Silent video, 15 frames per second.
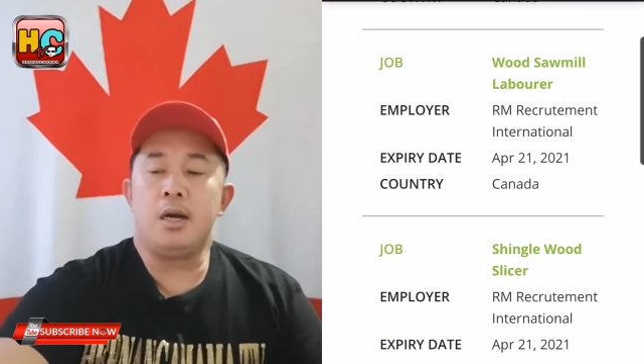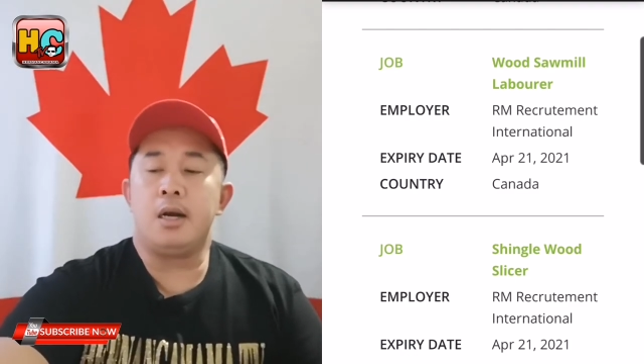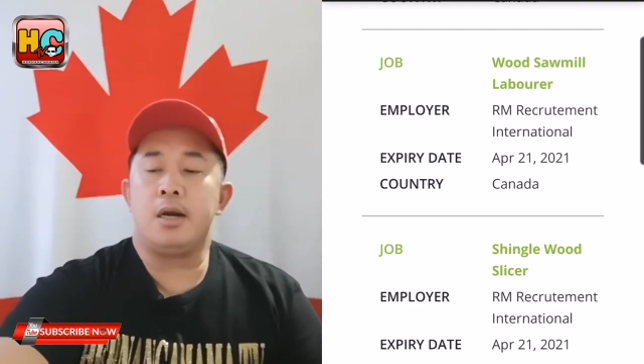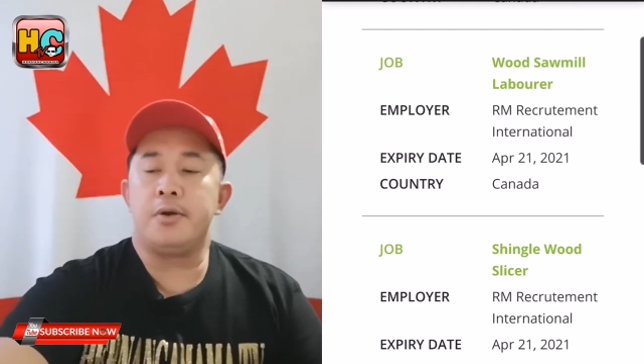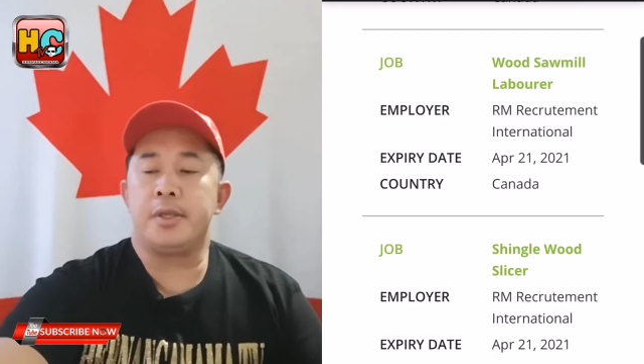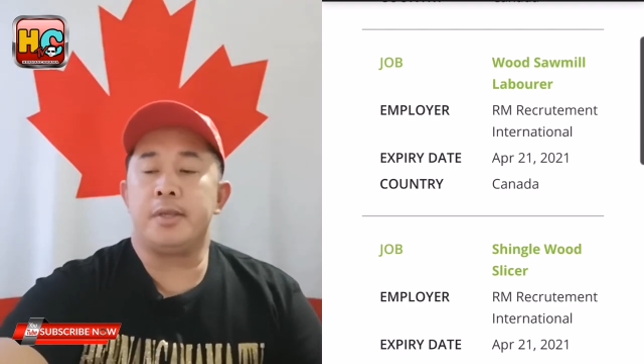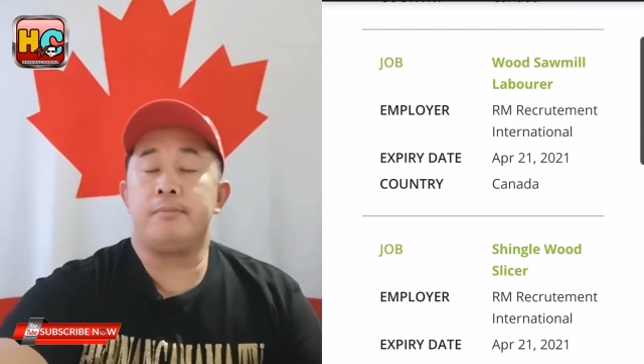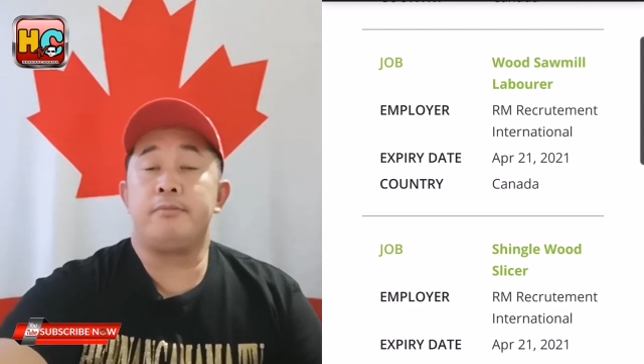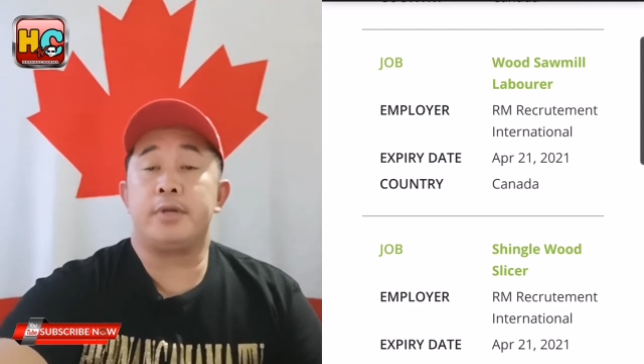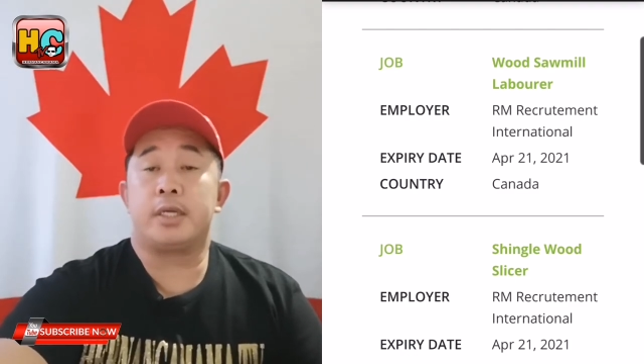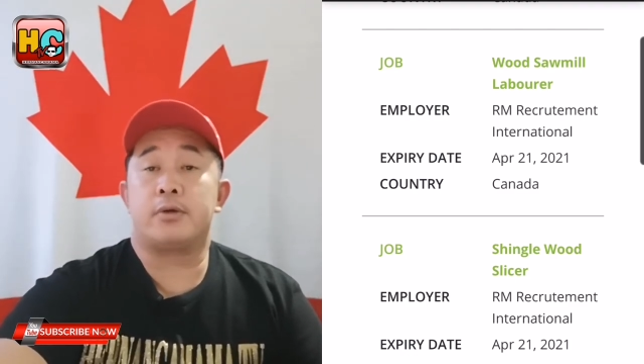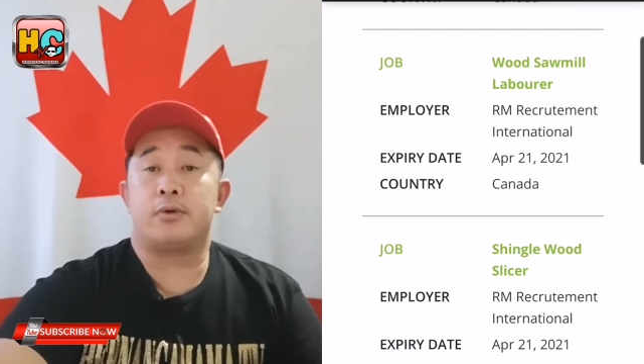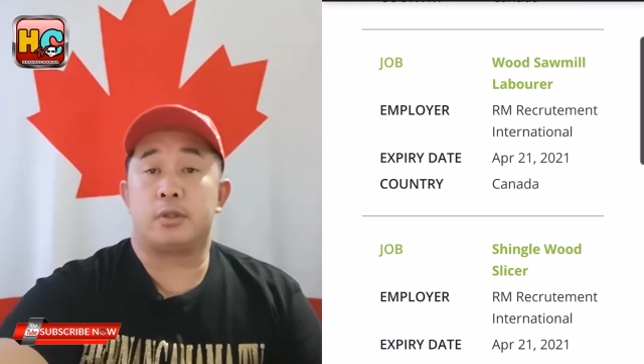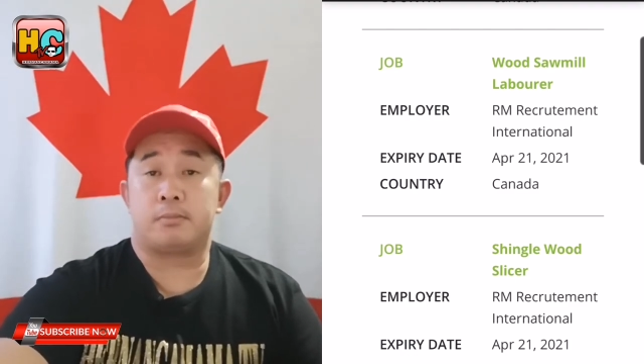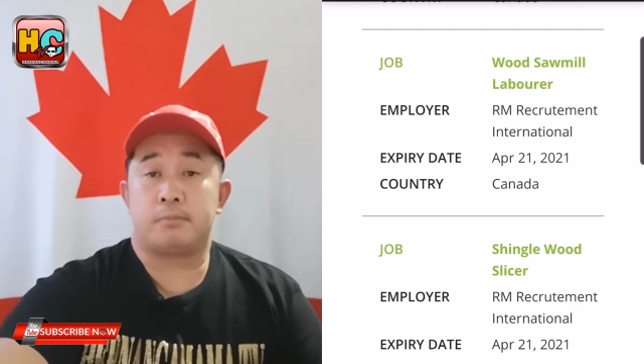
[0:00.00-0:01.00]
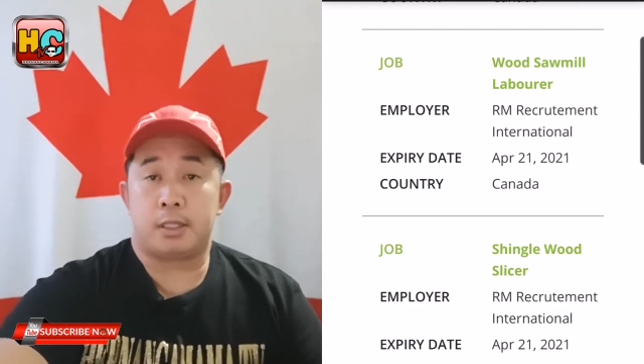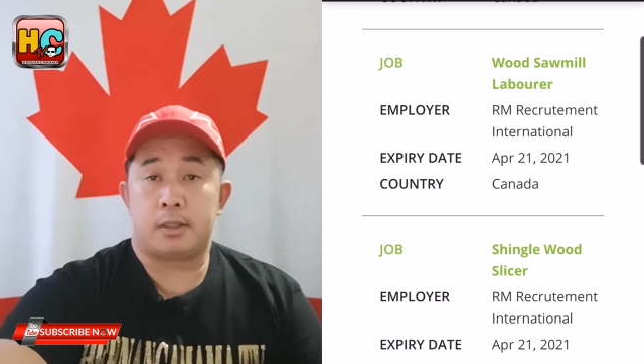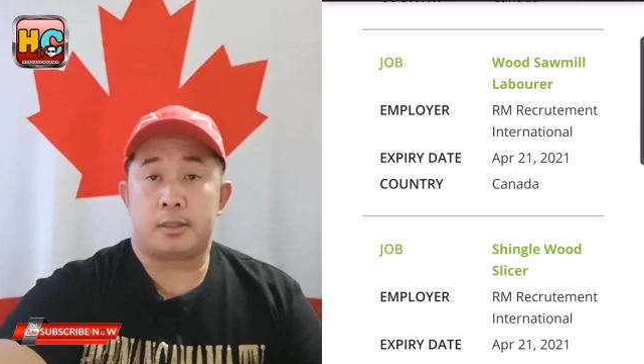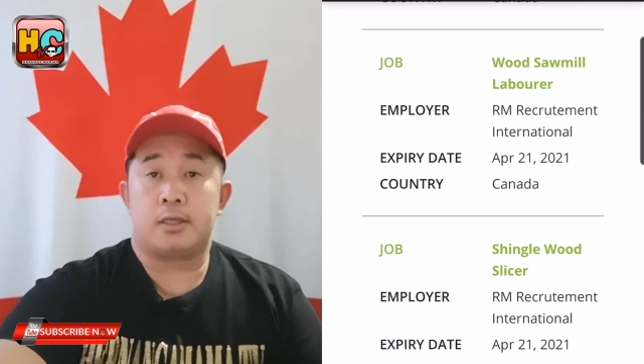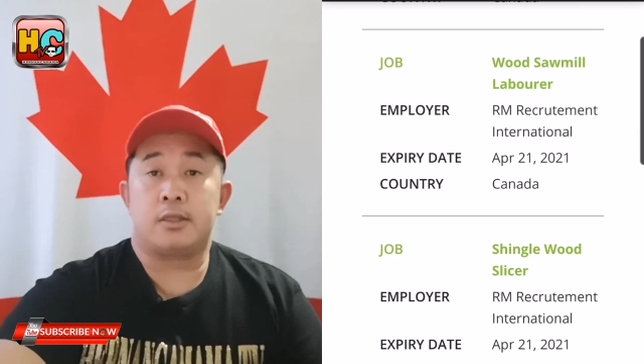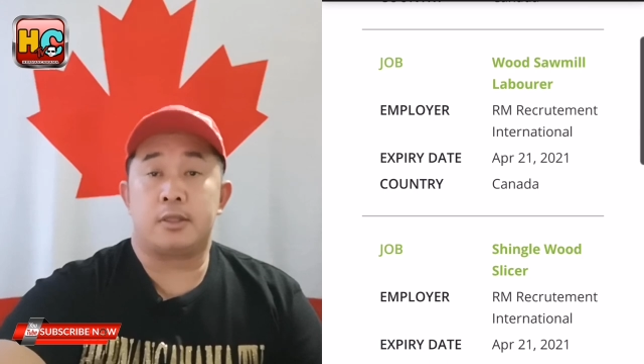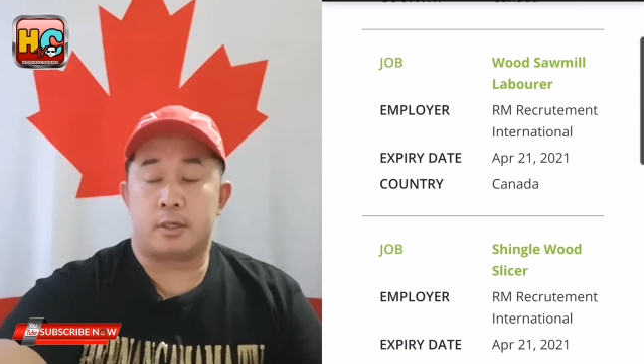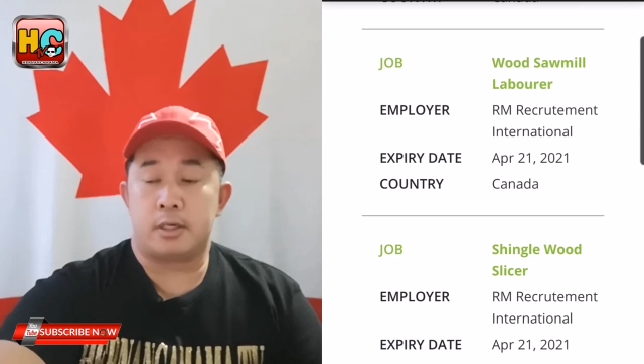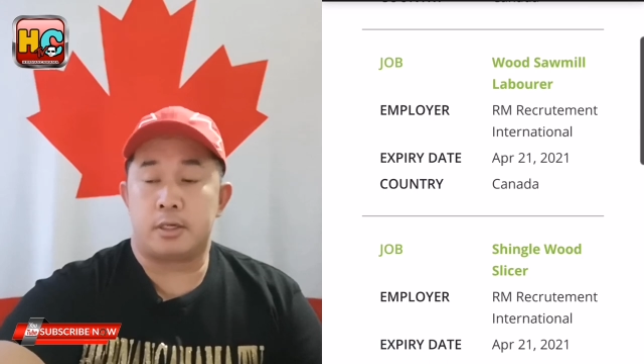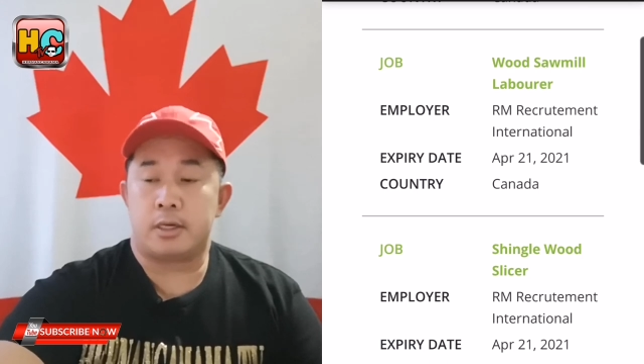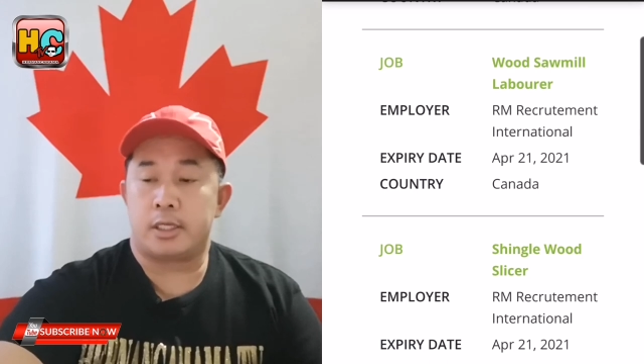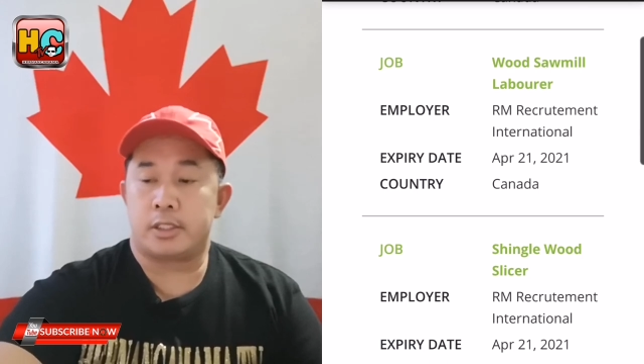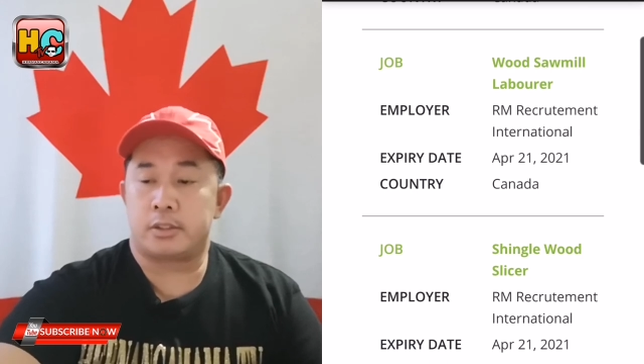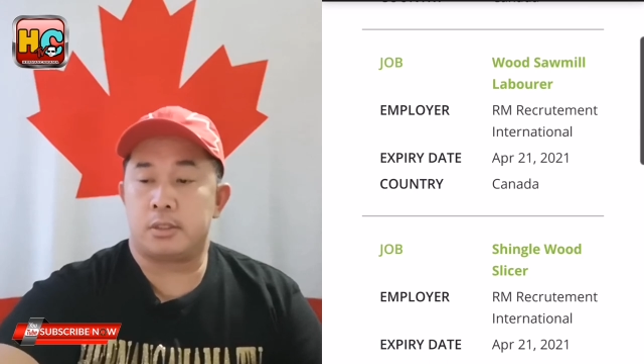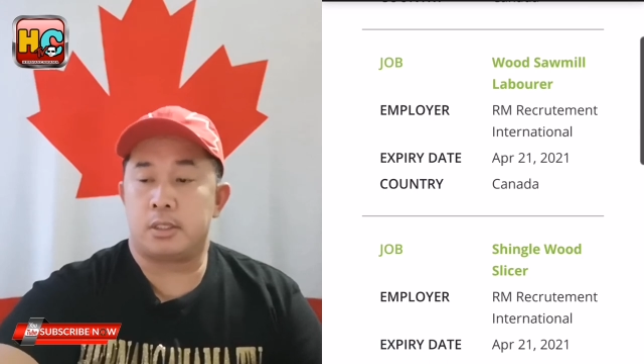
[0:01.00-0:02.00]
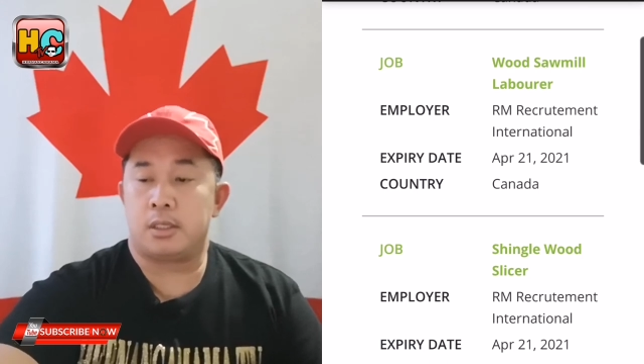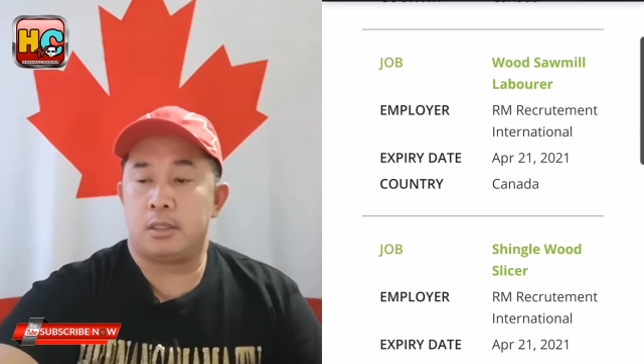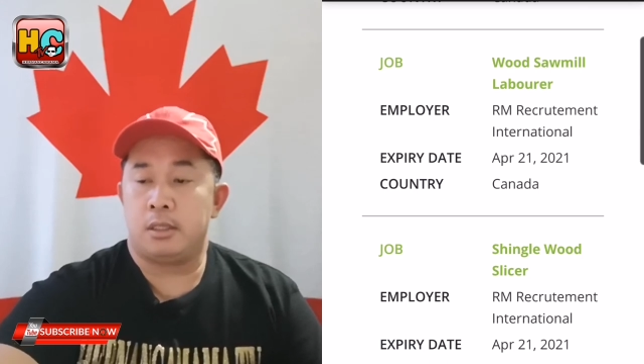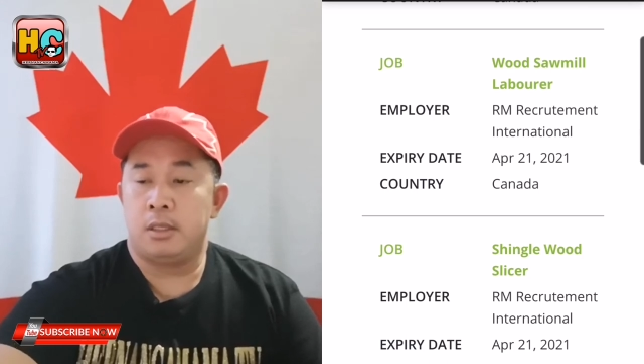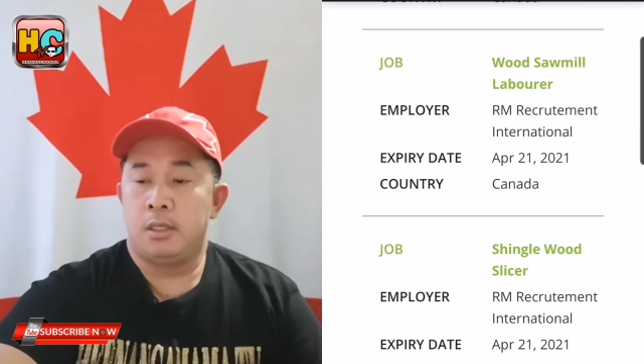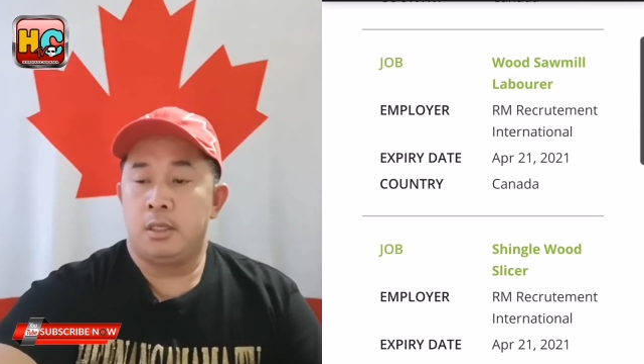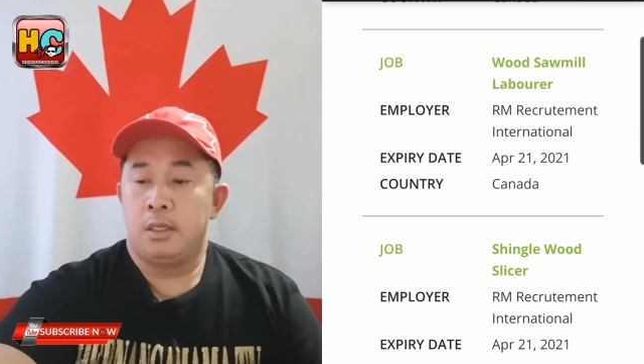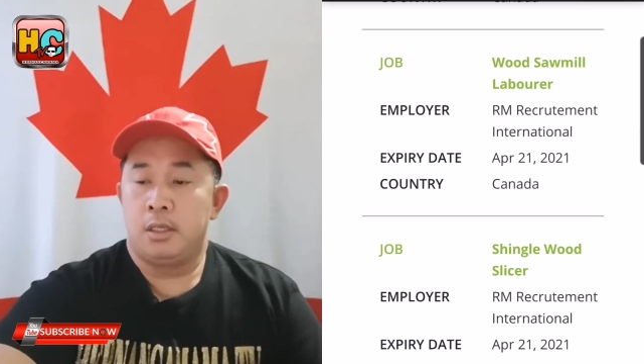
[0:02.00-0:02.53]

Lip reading: RM Recruitment International.